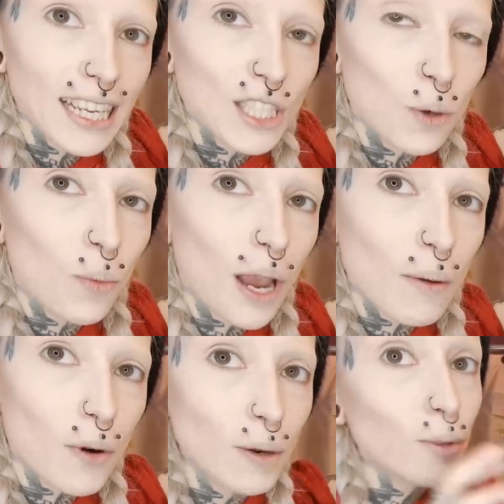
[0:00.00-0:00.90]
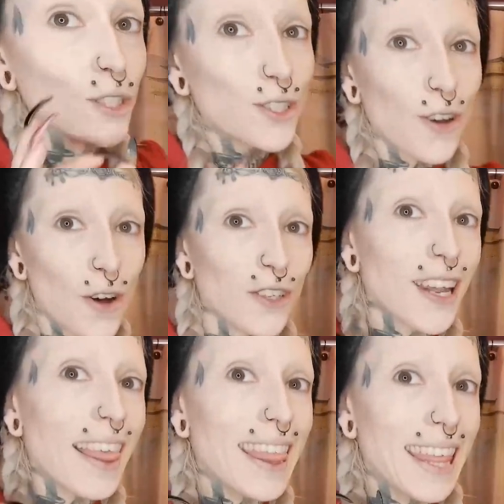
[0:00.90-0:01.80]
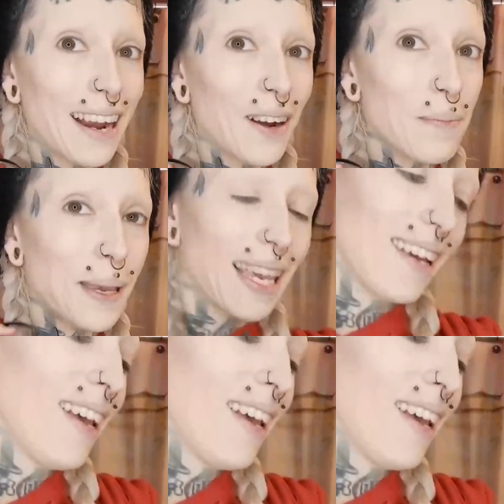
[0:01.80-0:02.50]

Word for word: is the white one, which is called Therapy.